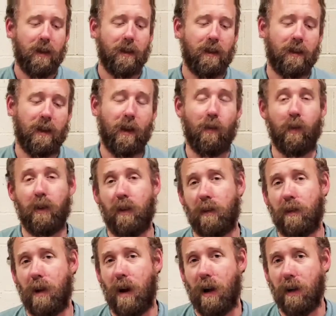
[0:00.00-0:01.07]
So when you're
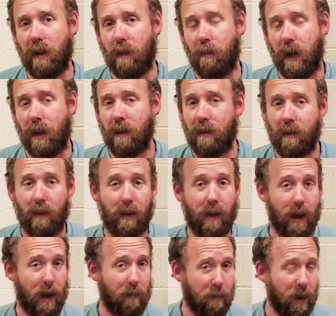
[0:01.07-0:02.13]
talking to me
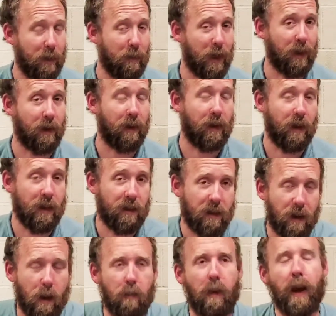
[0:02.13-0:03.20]
and me being a good
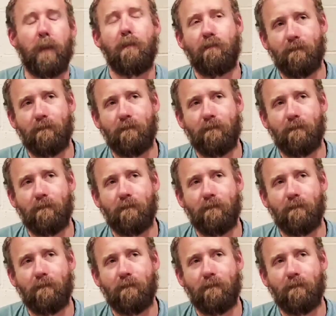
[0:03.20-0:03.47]
listener, I'm like,